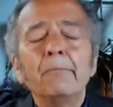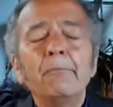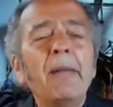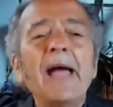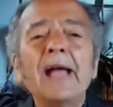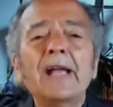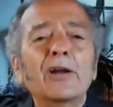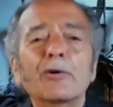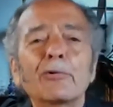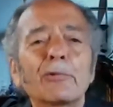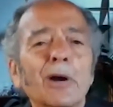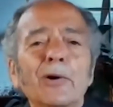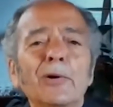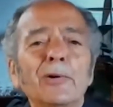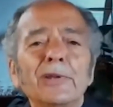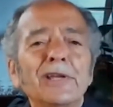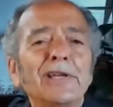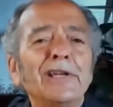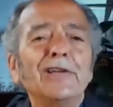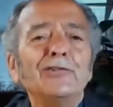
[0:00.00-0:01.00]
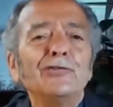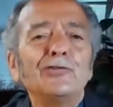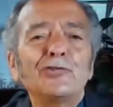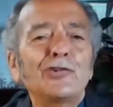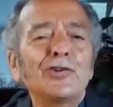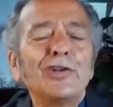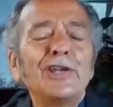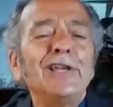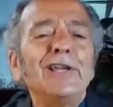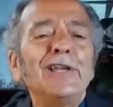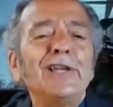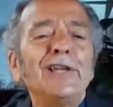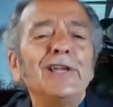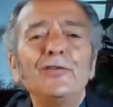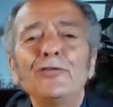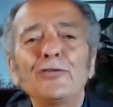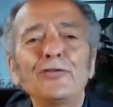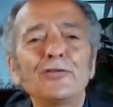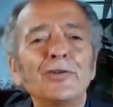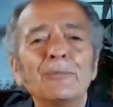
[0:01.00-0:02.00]
macaroni and
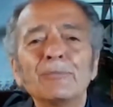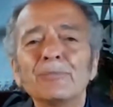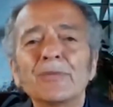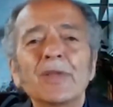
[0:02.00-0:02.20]
cheese,